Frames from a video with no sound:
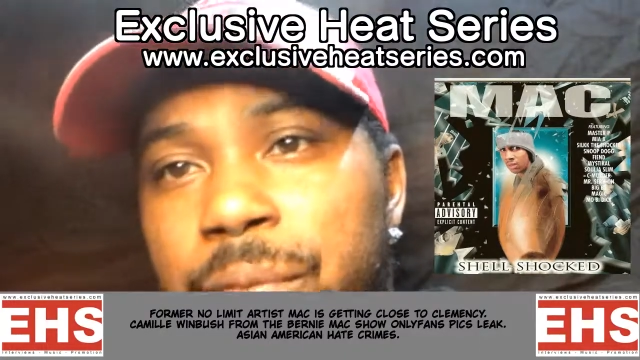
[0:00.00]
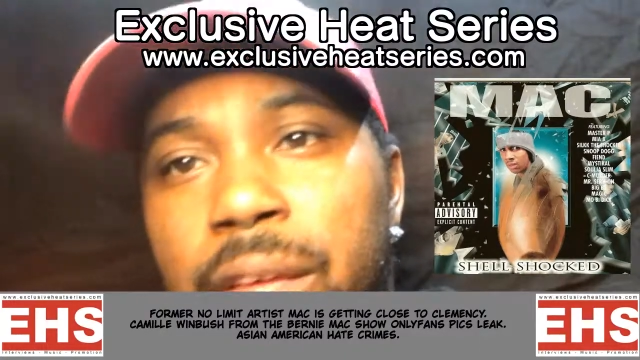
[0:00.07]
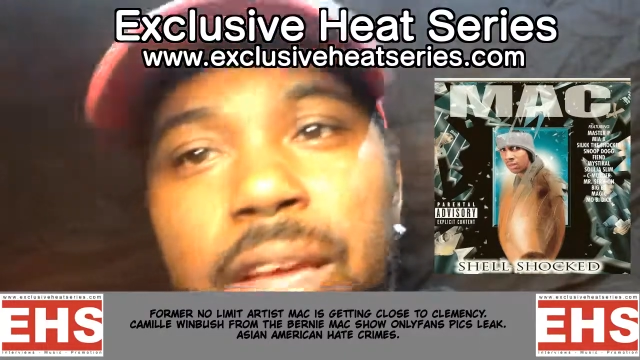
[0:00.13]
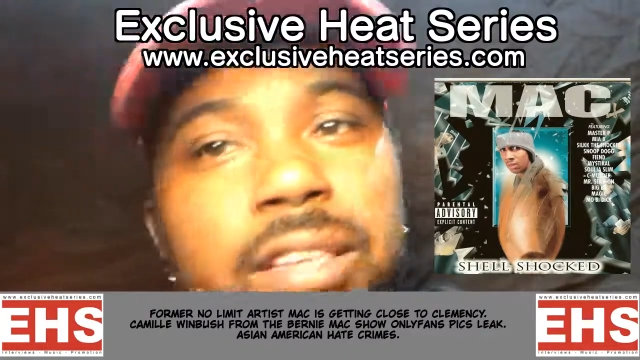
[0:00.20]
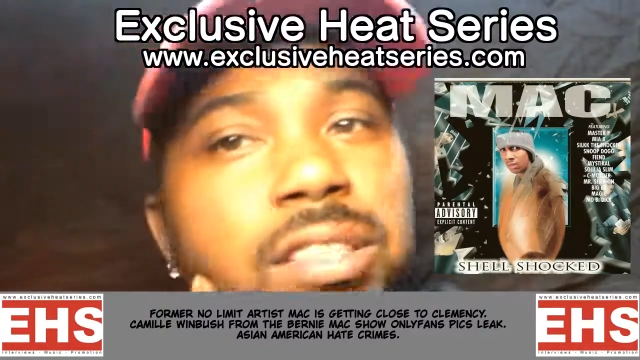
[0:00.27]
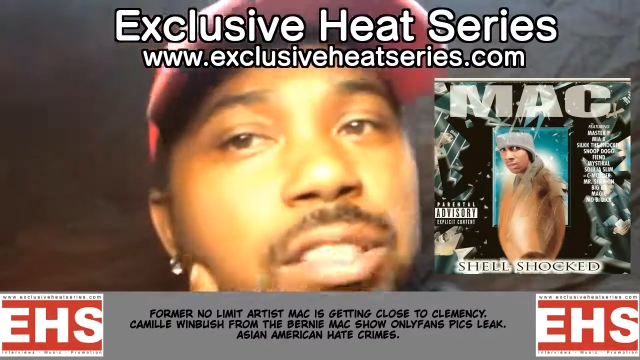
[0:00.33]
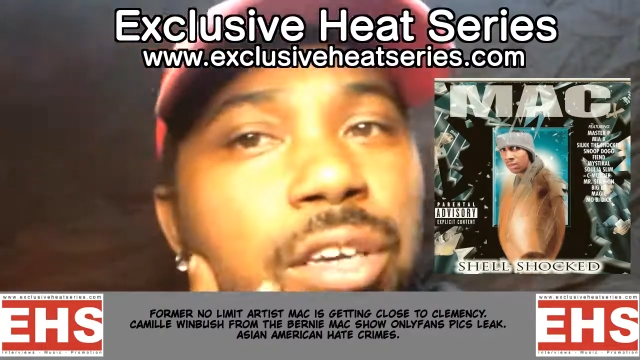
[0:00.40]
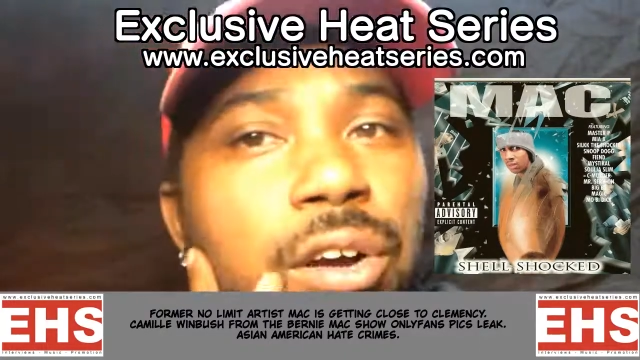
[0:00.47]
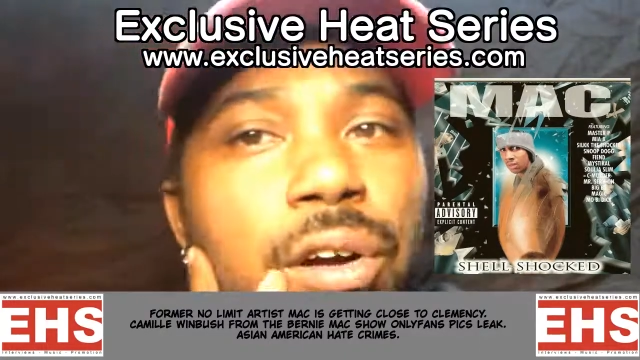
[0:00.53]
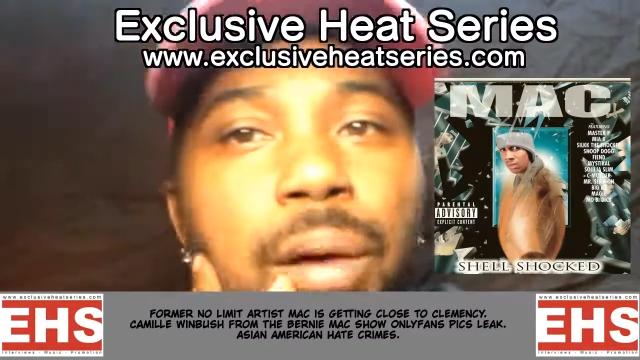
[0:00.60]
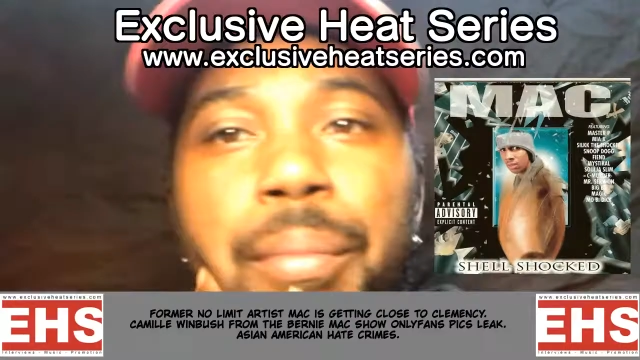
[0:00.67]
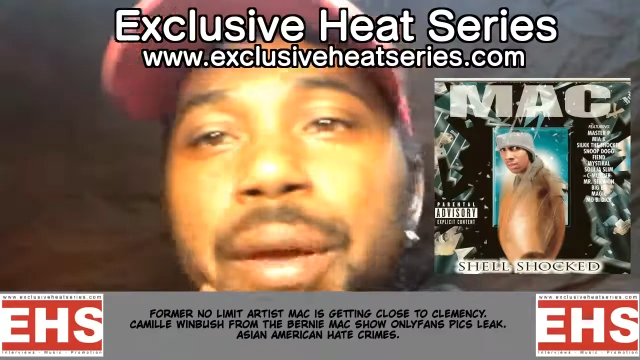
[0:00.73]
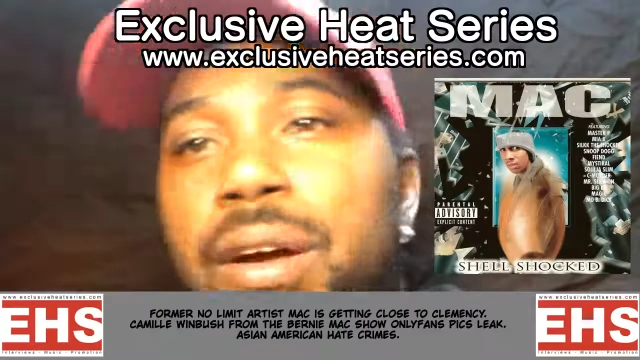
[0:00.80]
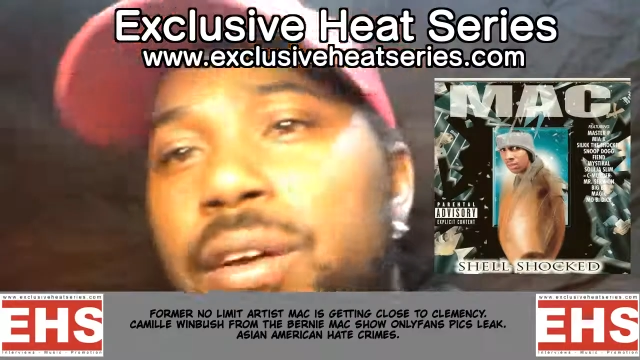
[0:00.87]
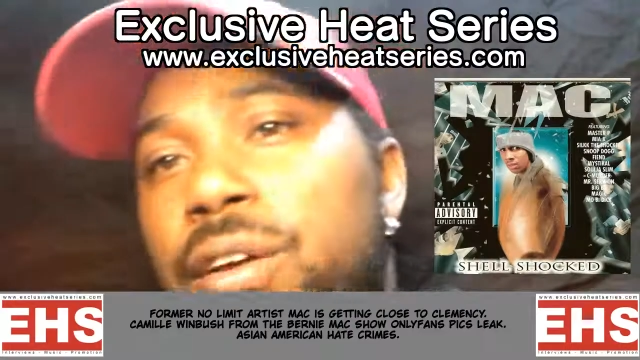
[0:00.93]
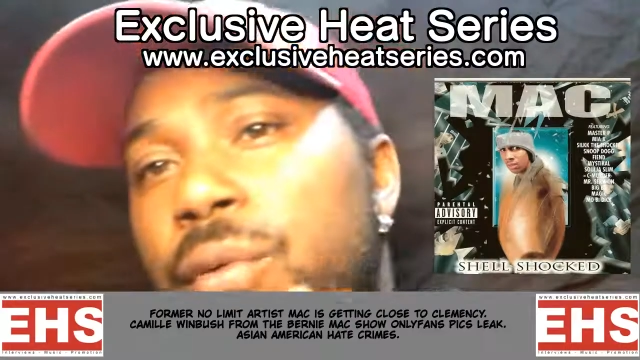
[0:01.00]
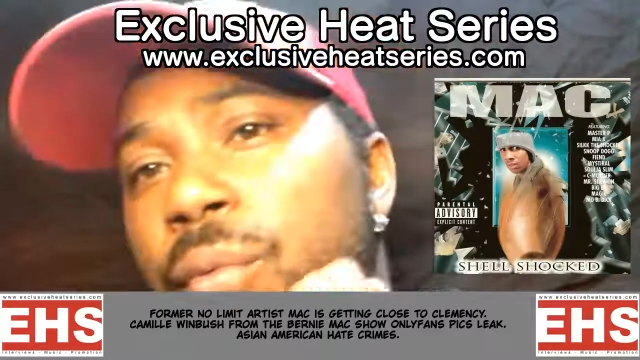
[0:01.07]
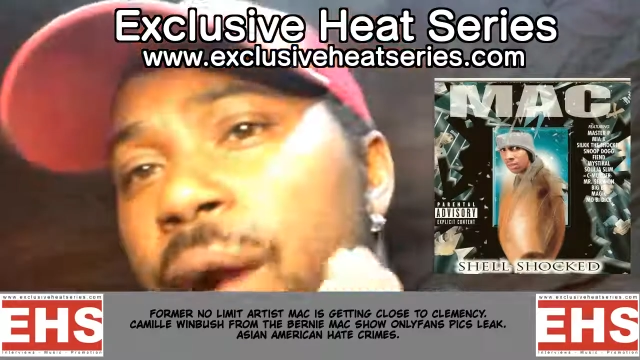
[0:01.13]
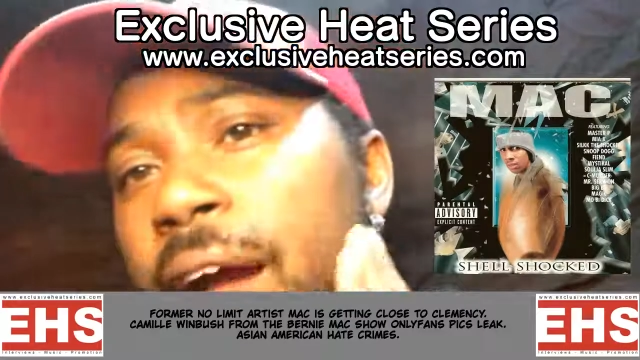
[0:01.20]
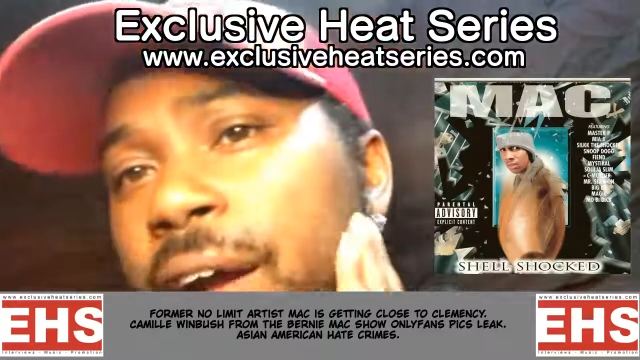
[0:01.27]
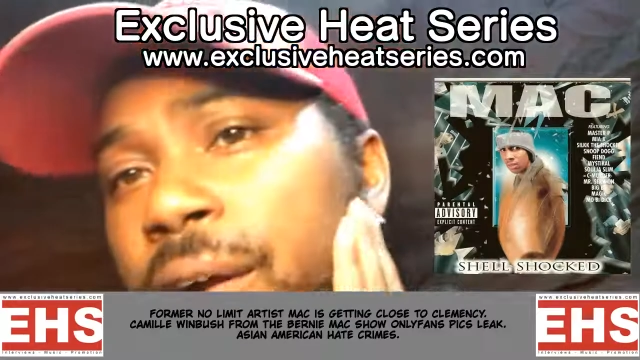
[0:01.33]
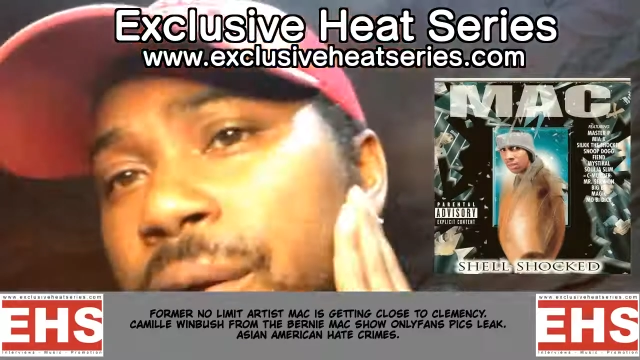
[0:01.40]
It's still gonna be on your
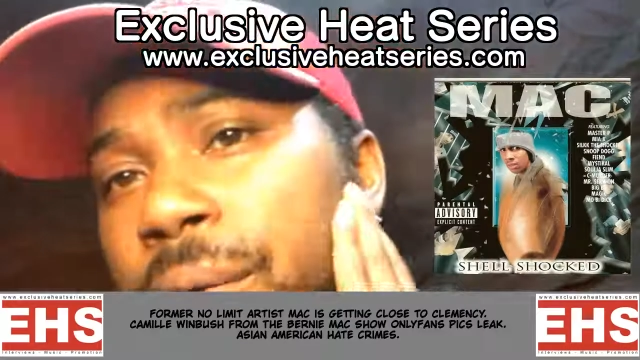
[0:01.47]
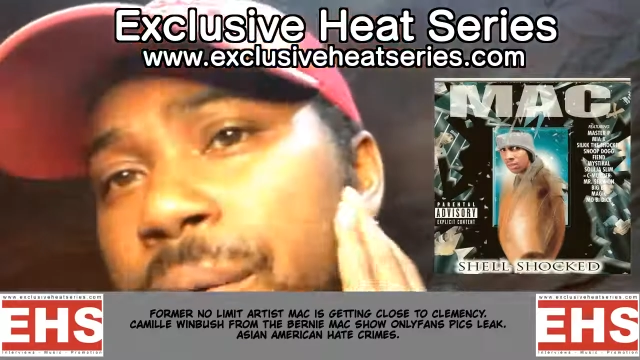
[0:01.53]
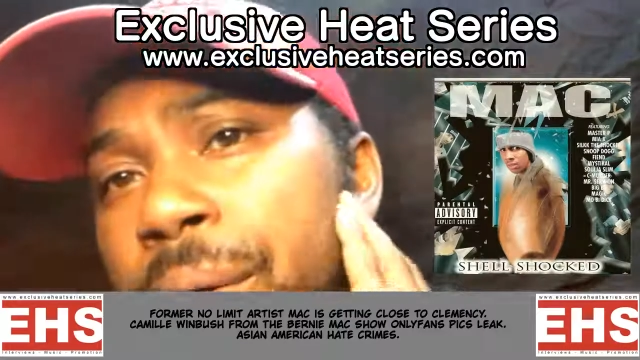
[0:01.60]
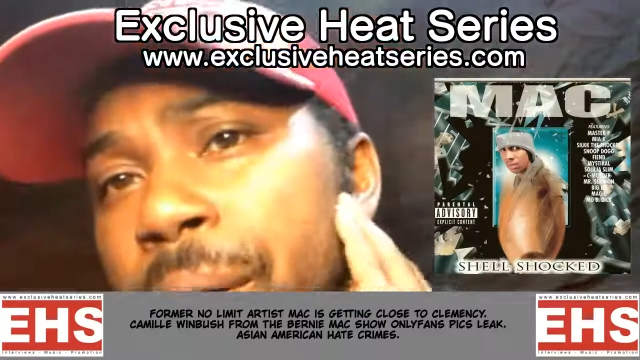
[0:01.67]
record,